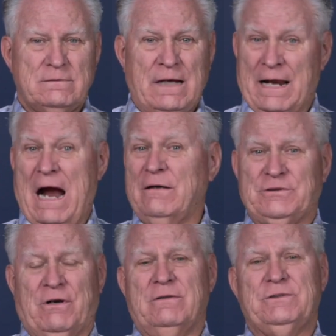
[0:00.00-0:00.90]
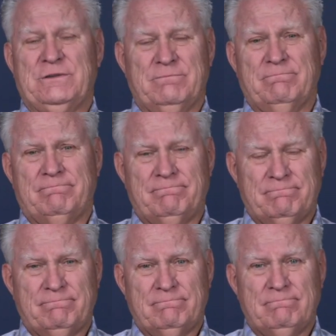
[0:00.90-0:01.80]
in our church.
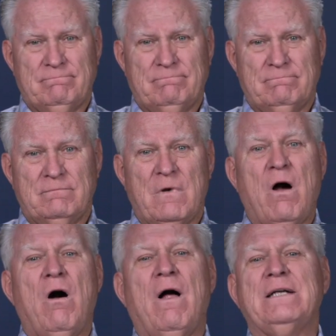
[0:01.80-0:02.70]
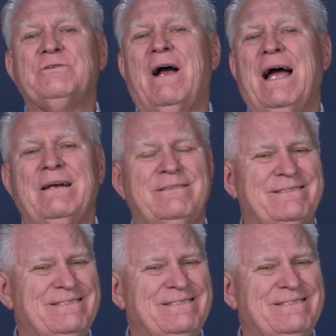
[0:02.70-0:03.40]
Oh, that's right.